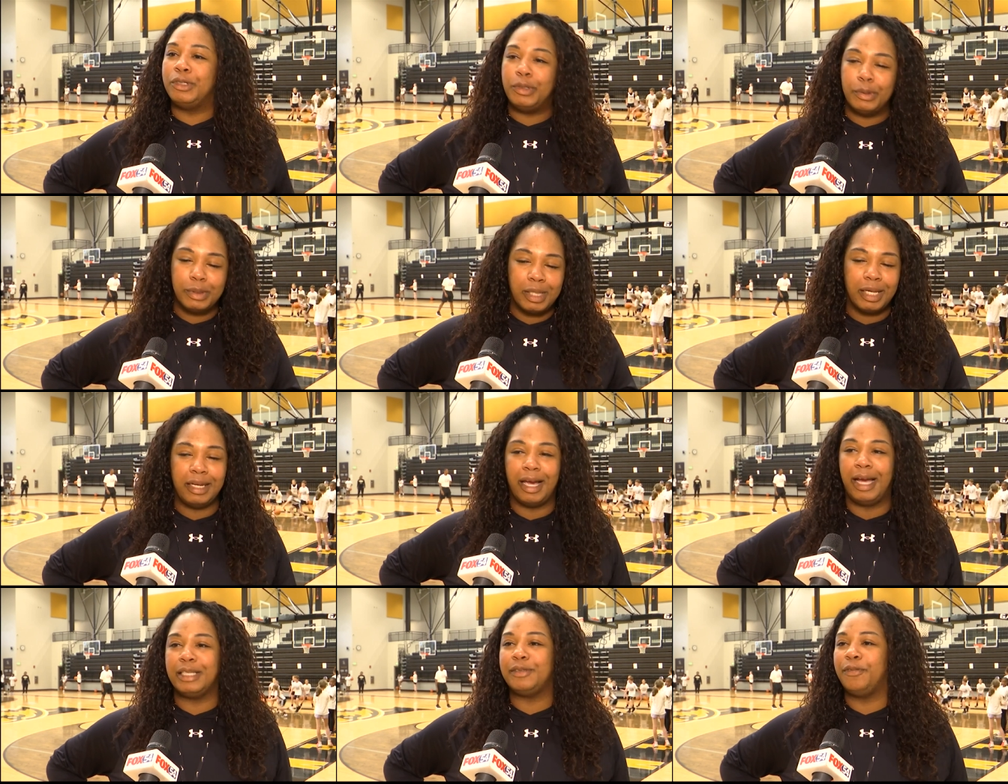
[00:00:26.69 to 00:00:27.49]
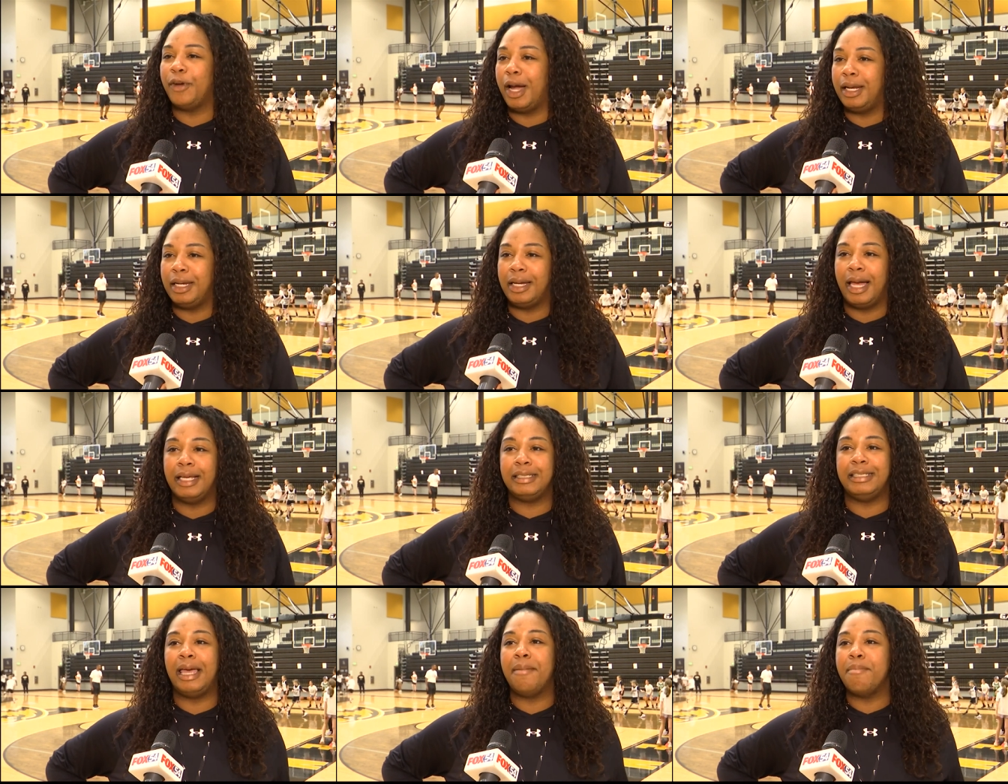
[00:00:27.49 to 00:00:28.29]
Tuesday nights, Friday
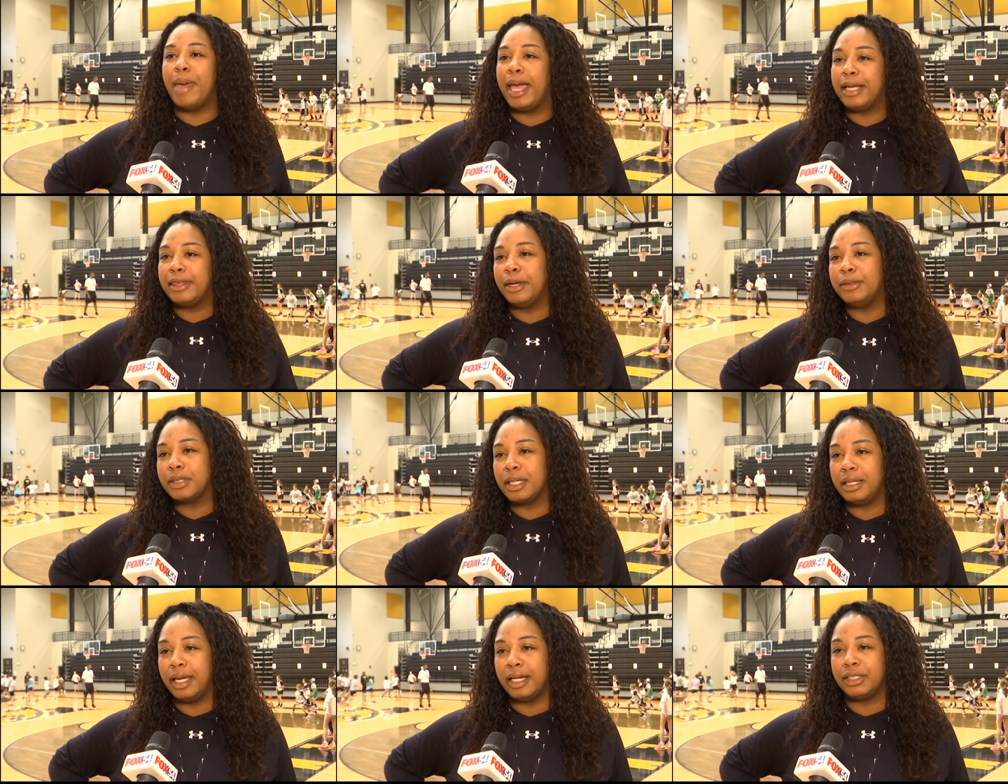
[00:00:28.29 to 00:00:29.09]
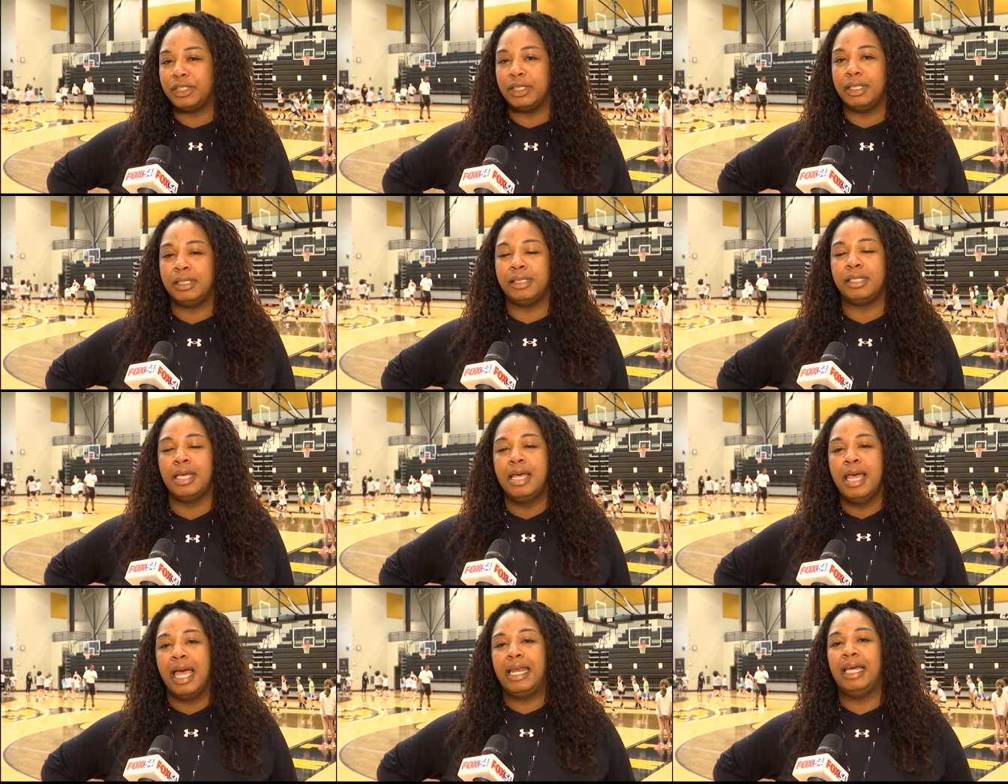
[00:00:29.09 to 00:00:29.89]
nights. They make those connections.
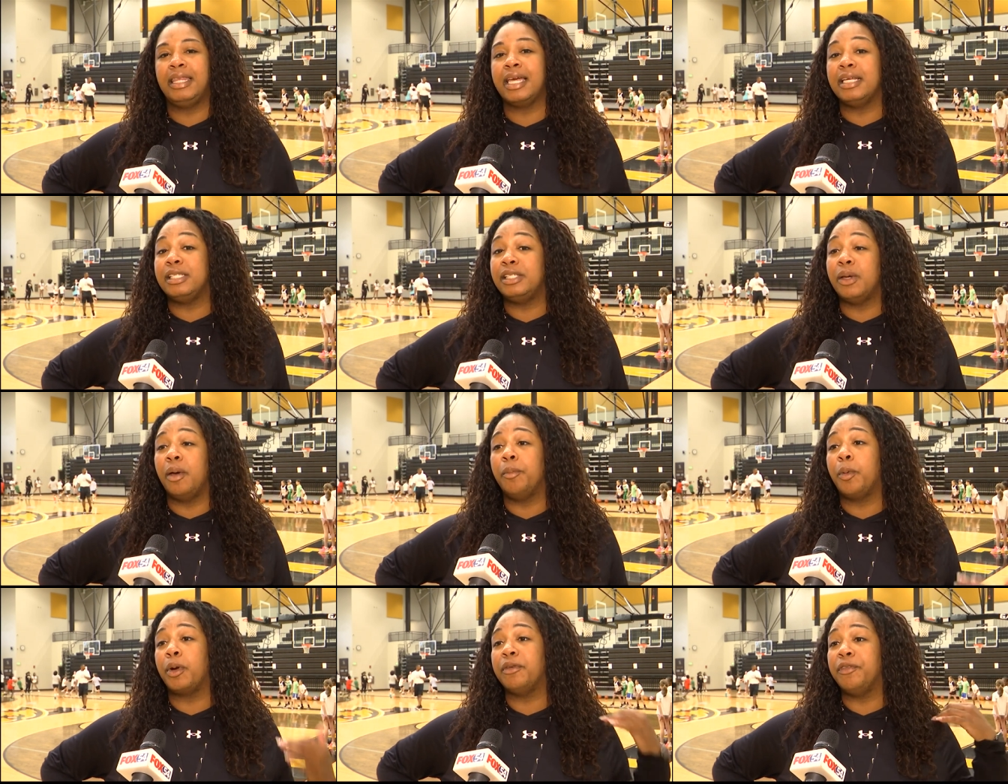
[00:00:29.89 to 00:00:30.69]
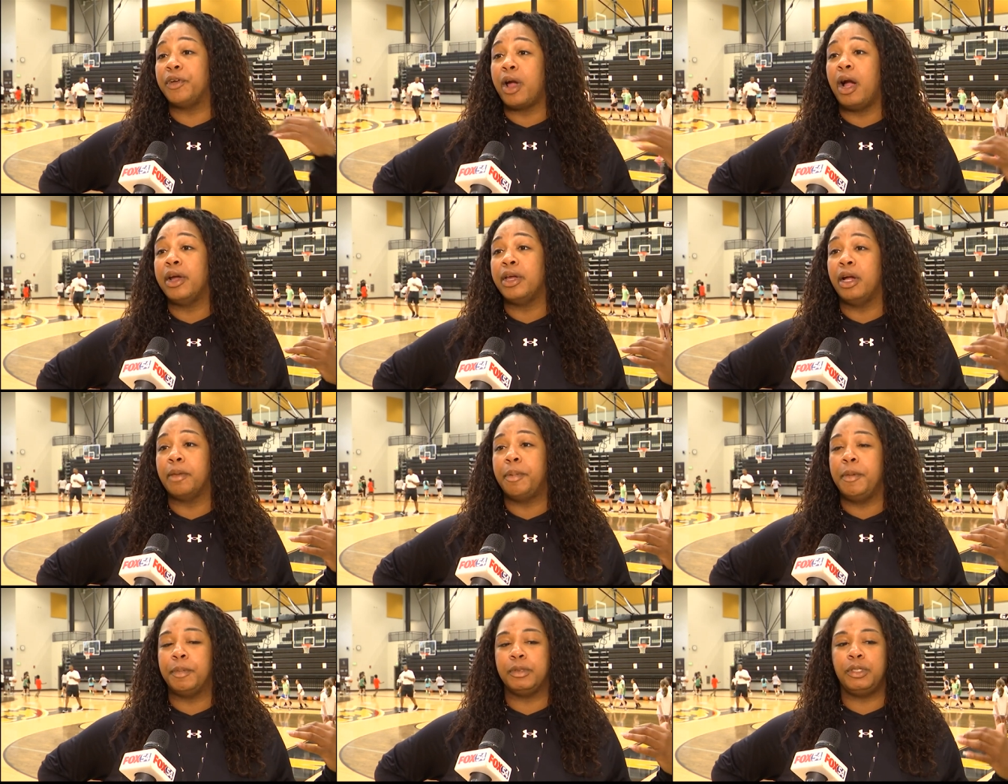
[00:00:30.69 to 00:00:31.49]
And I think it's so important for our young
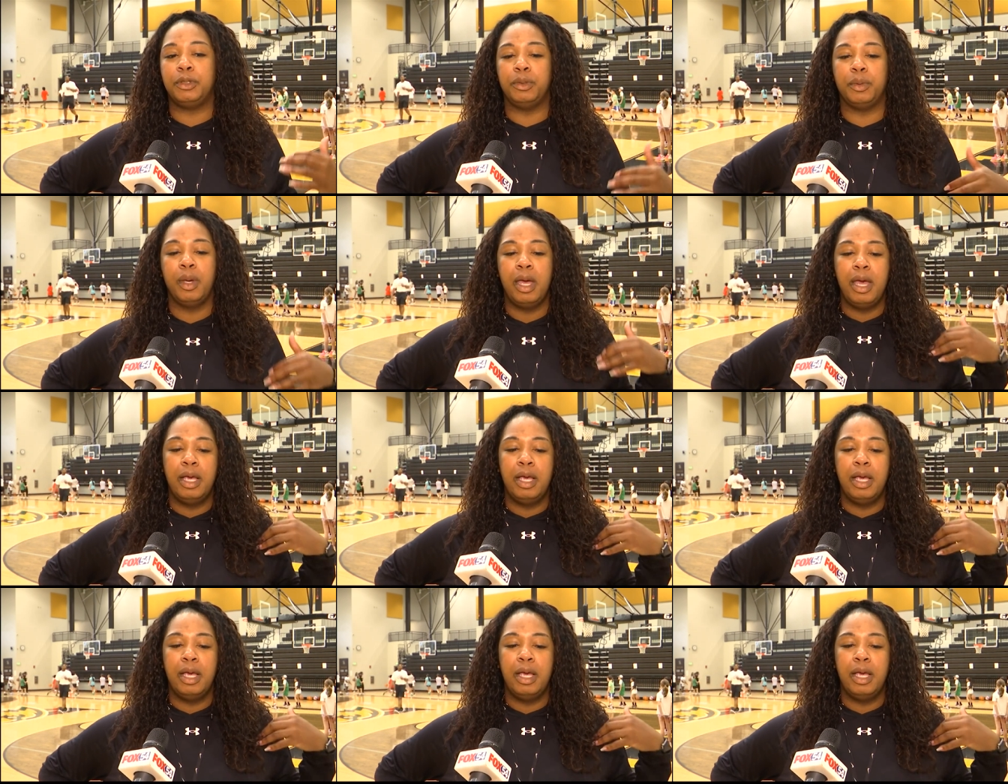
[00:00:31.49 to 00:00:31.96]
people, too.